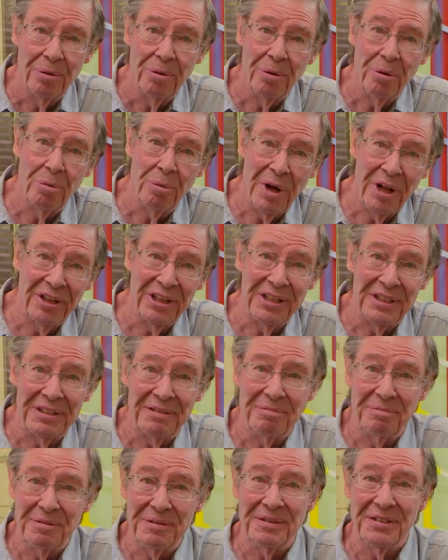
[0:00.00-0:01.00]
Well,
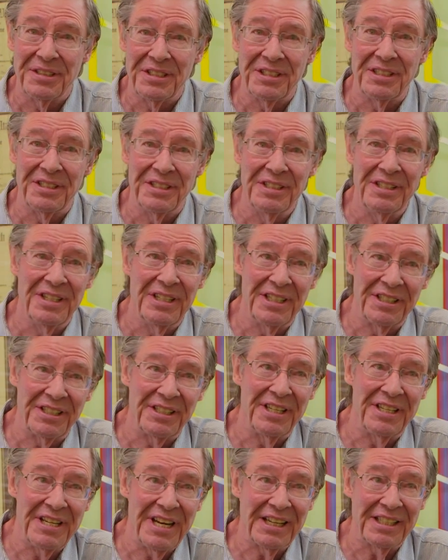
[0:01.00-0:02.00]
the
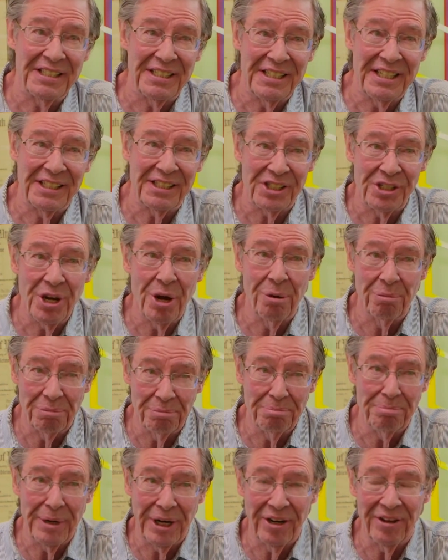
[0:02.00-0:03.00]
statistics
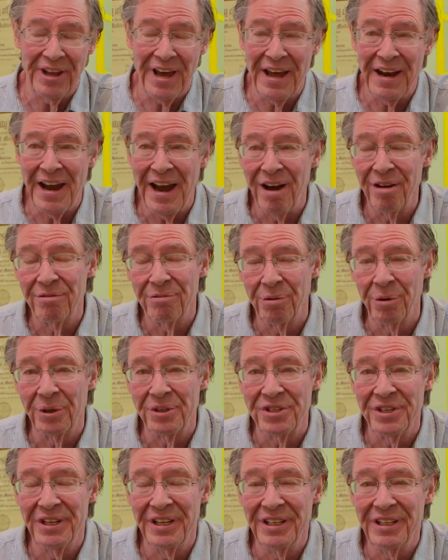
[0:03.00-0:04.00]
don't bear that out,
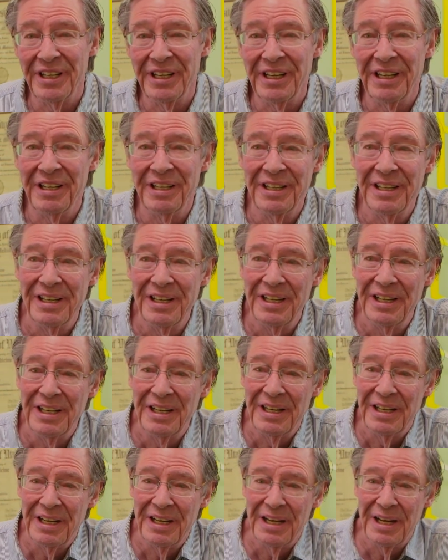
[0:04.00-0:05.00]
fortunately.
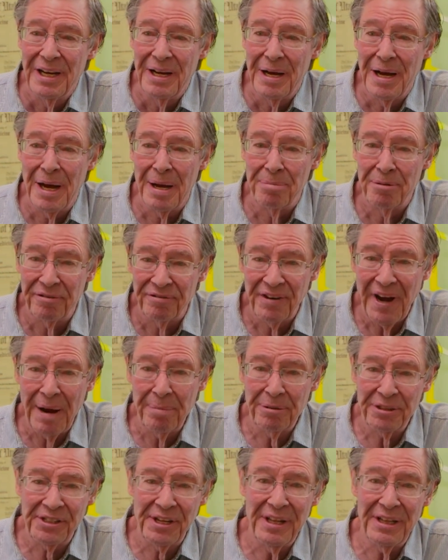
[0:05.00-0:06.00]
But
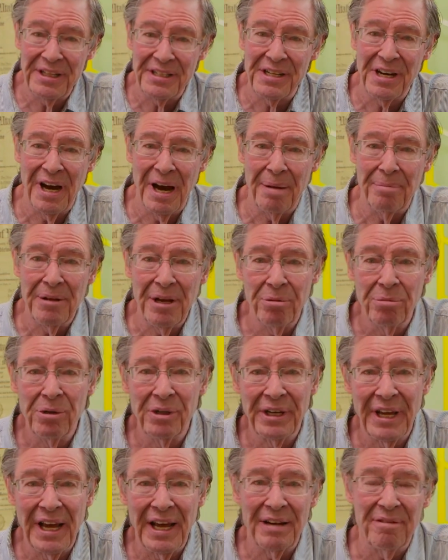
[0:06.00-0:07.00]
5% of the time they
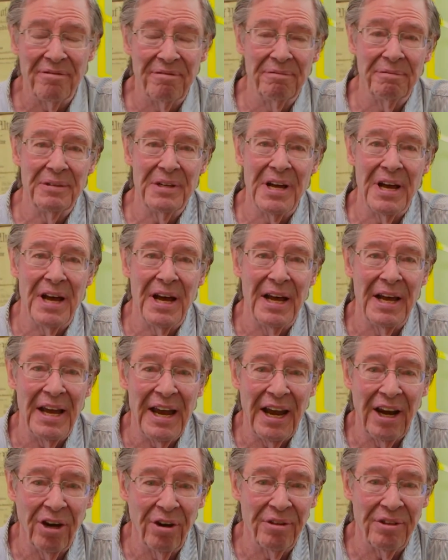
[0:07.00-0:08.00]
will get
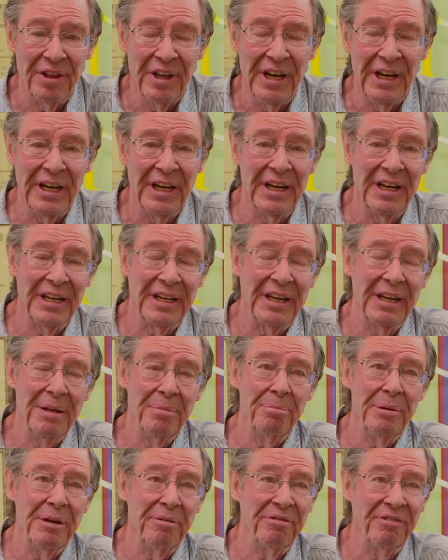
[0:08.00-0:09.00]
hair thinning, and it
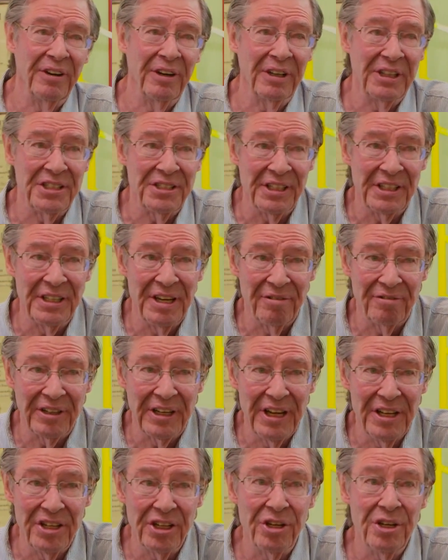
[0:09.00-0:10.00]
can be fairly
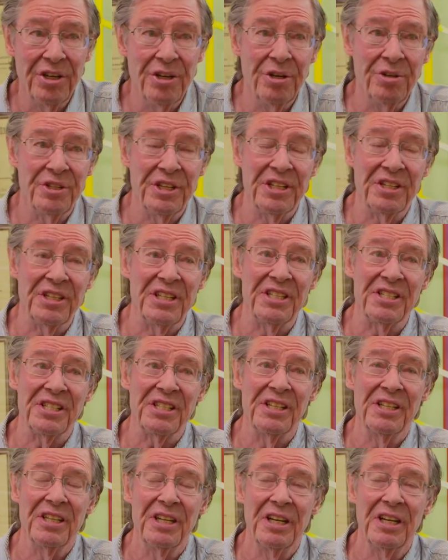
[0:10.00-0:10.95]
significant. The good news is it's